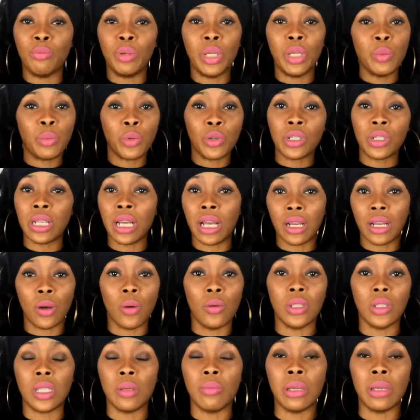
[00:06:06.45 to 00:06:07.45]
people are not
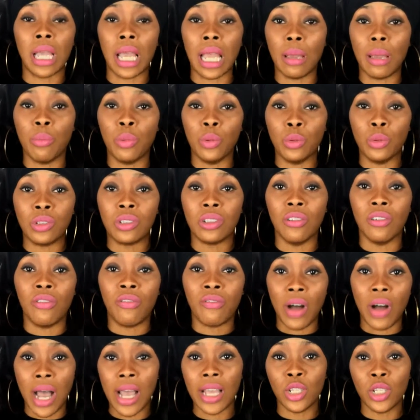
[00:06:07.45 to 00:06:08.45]
going to be able to
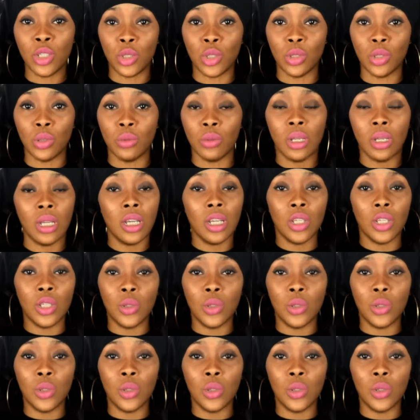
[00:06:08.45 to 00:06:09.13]
find you.